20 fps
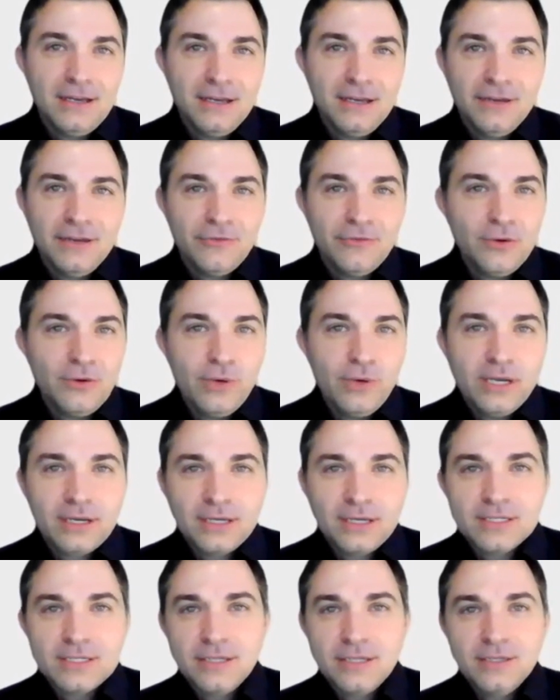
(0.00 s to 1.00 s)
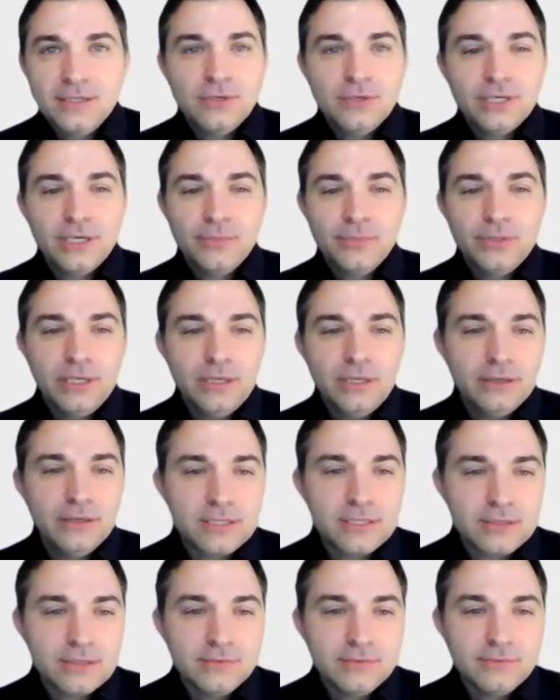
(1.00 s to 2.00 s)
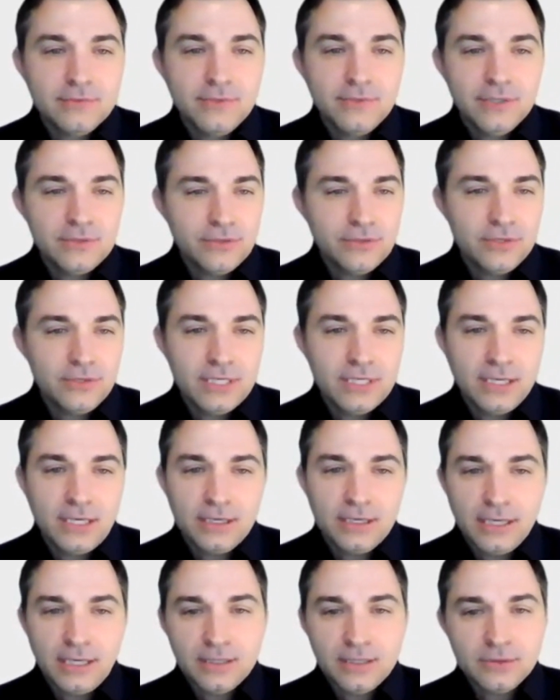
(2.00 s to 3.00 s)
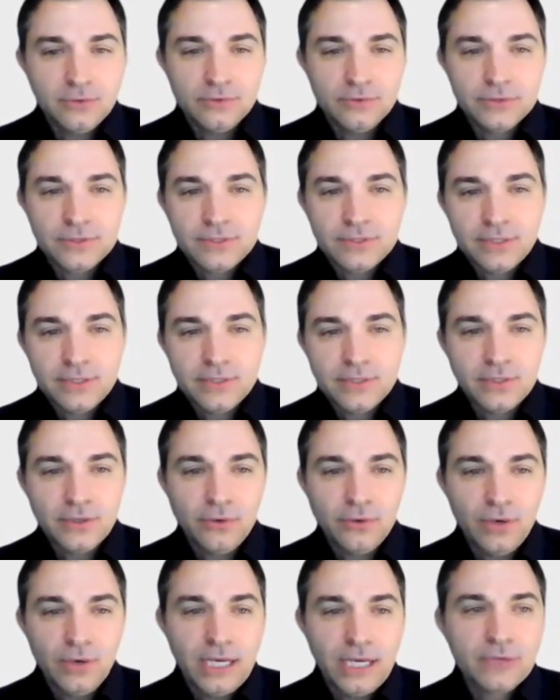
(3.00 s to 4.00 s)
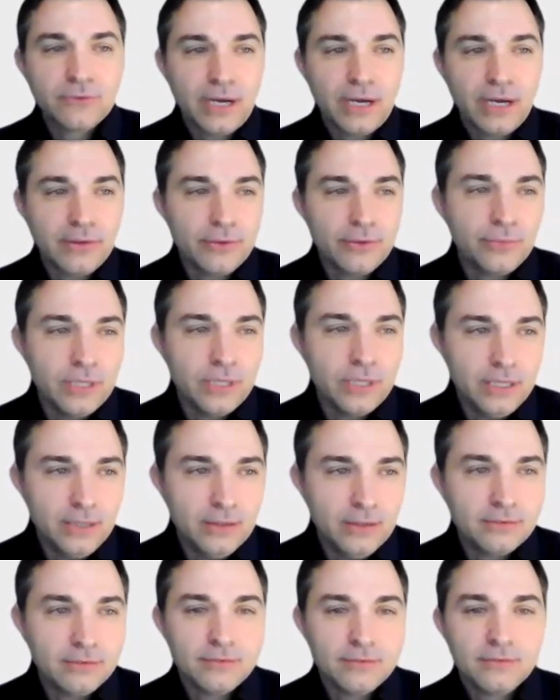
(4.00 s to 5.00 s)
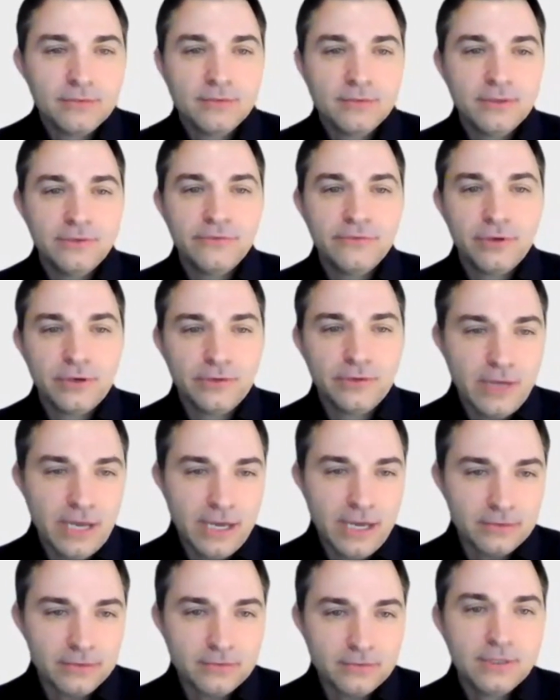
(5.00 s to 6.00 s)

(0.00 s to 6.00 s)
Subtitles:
Every week I see a new company that's introducing AI tools. And so I'd rather be at the front of that